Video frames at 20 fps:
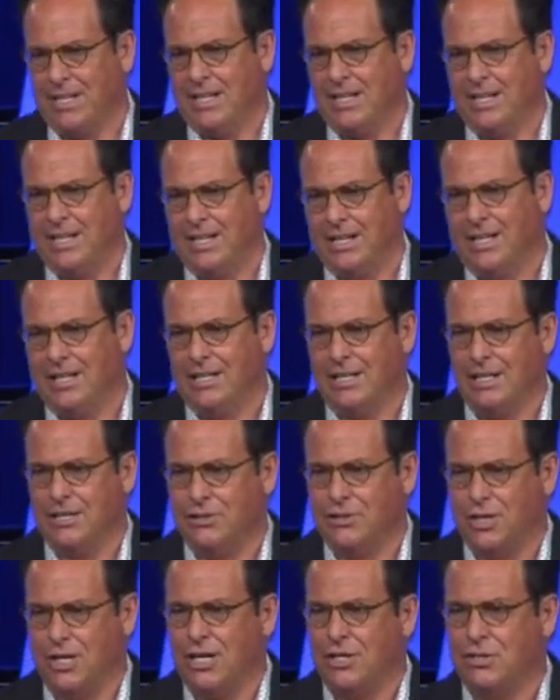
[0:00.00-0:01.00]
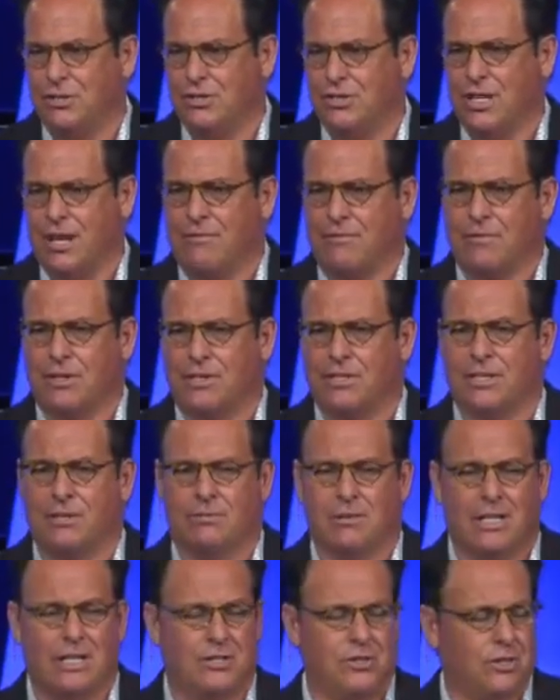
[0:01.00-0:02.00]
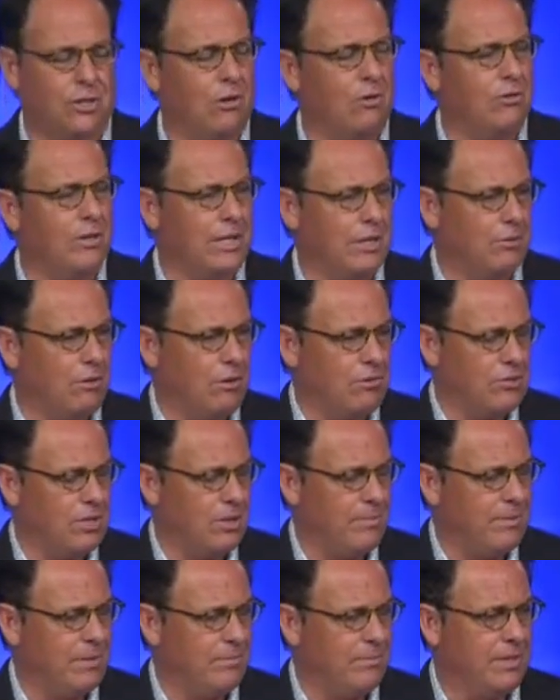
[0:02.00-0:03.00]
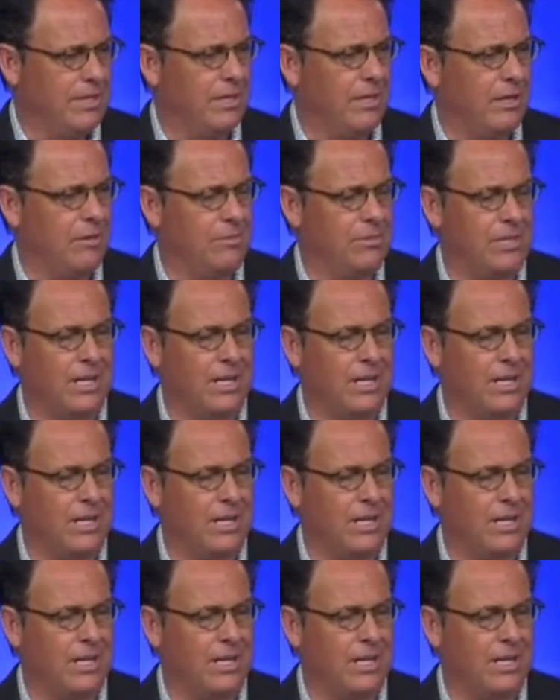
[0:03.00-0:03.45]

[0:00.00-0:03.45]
It, it, changes everything. When it's sown, it grows up and it becomes.